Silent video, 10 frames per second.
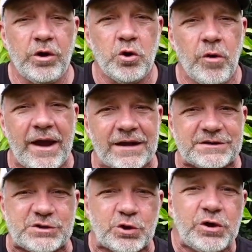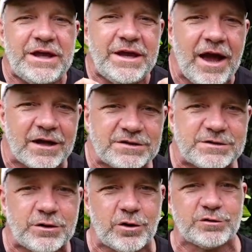you answer yes
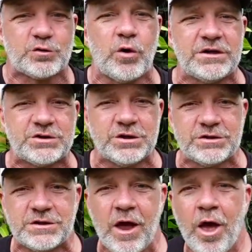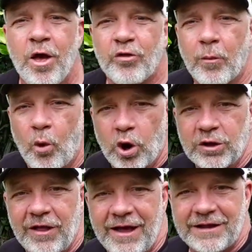to those questions, the more
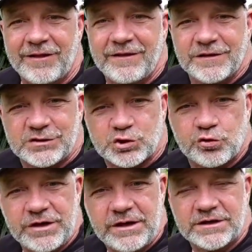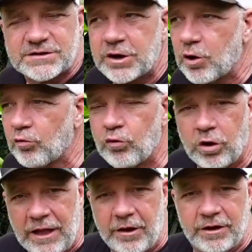likely this tree is gonna
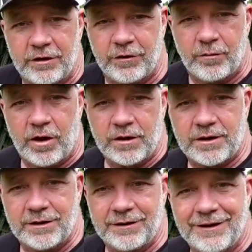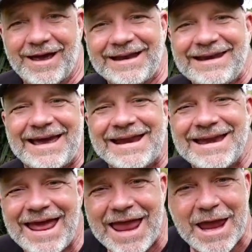roll out into the market and get a
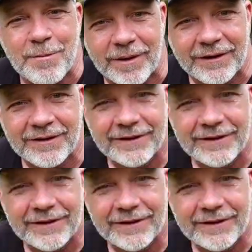name.